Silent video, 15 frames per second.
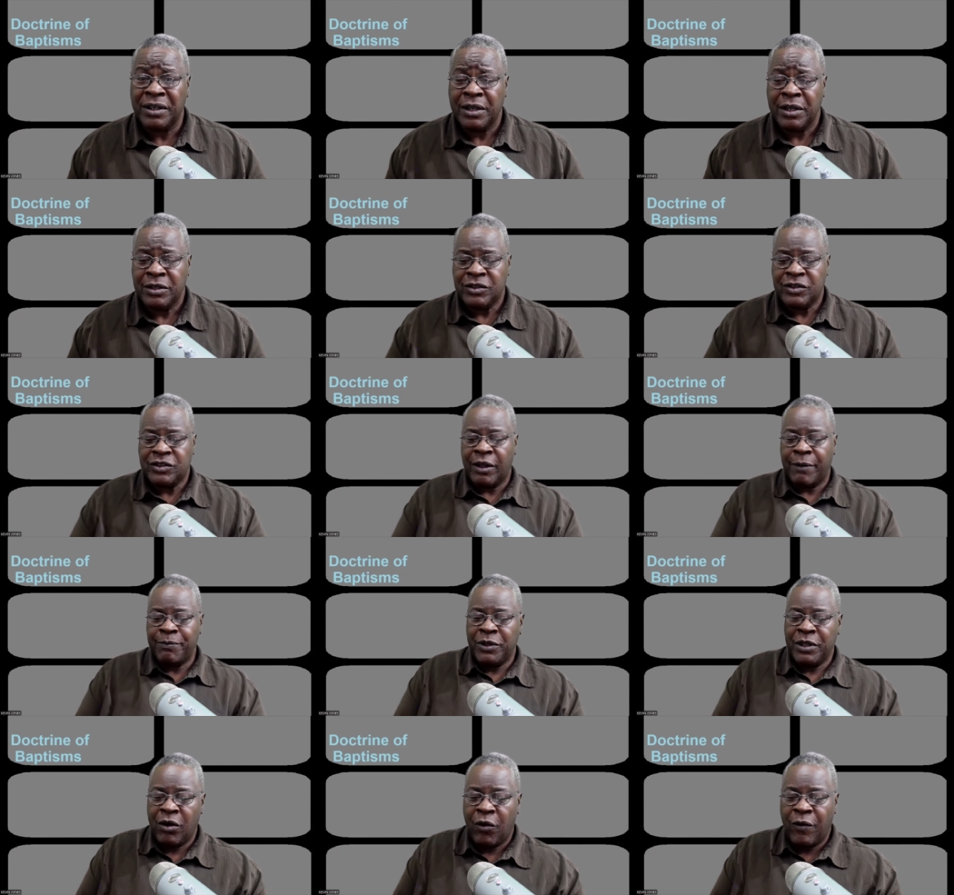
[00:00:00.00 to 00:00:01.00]

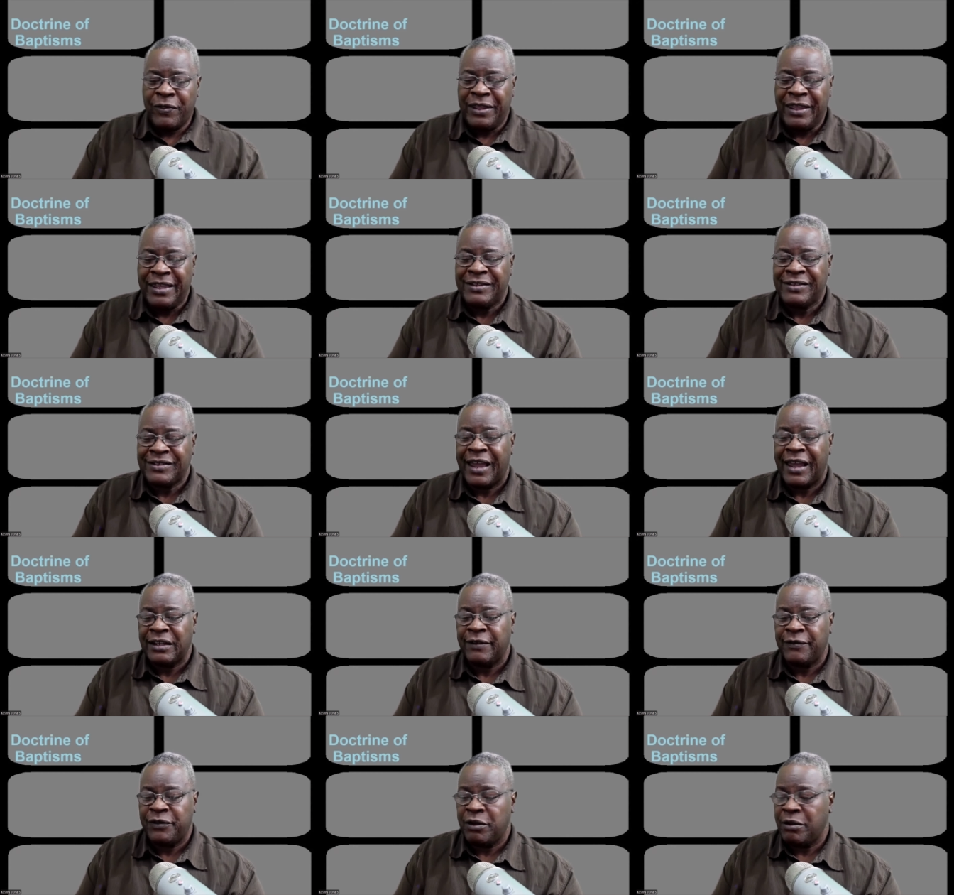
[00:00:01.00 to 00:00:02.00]
Something on the inside
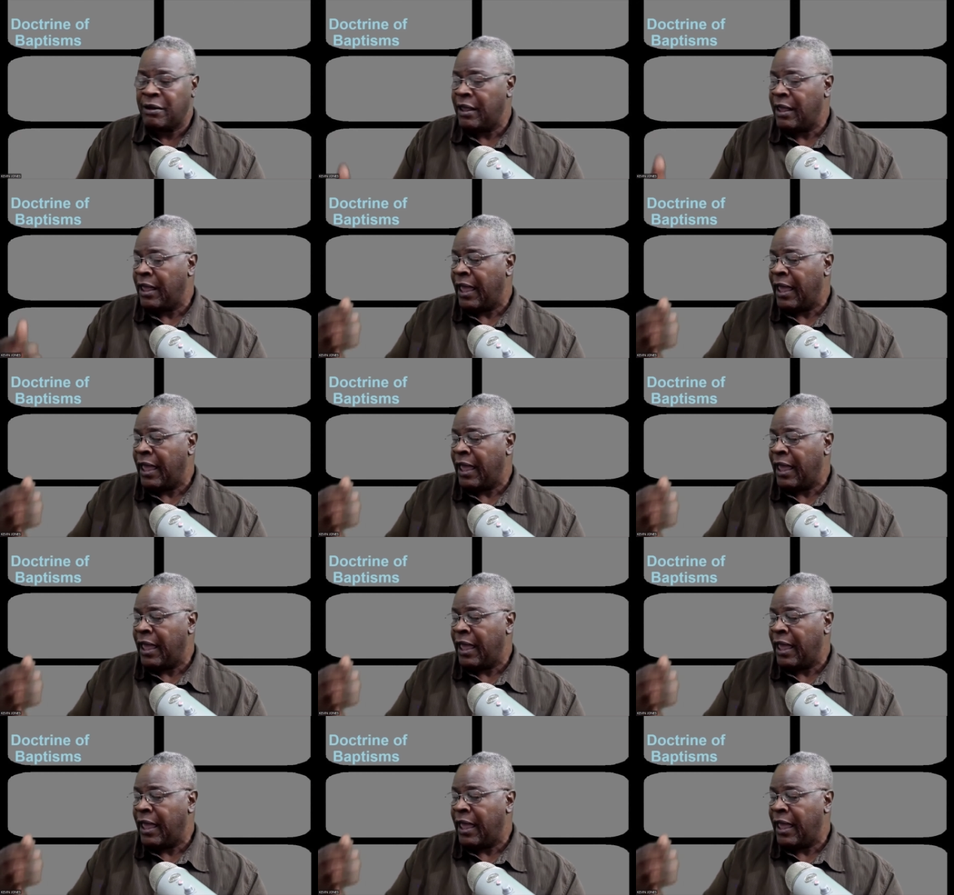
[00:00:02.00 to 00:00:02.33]
of you